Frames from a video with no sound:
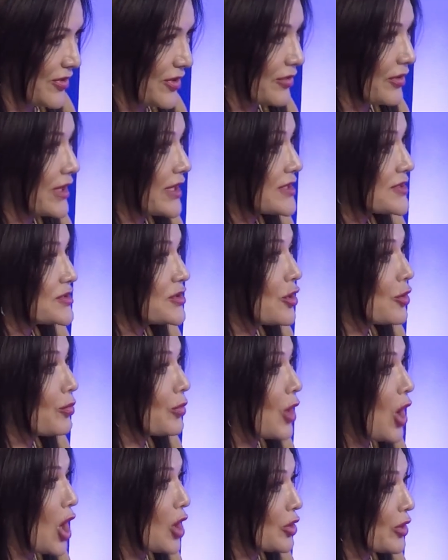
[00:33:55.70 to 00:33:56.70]
there is no
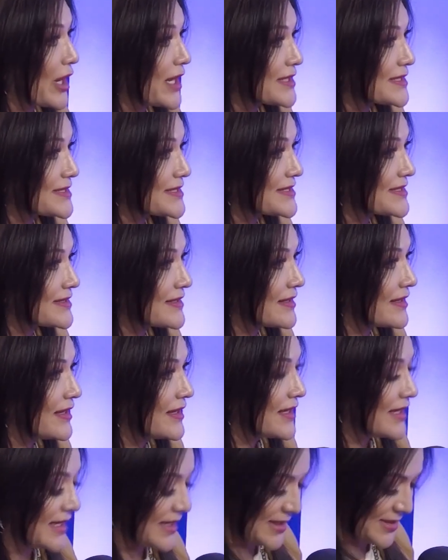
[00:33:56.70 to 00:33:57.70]
progress.
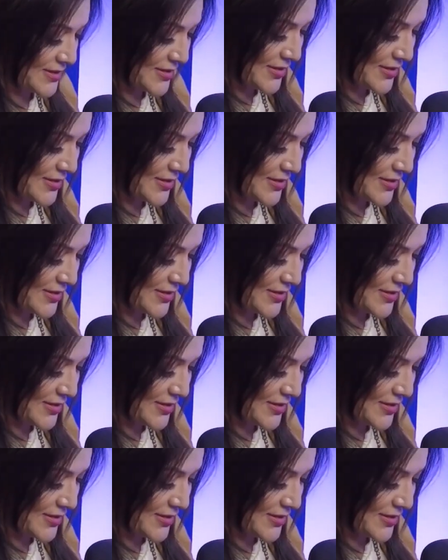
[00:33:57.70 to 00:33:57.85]
And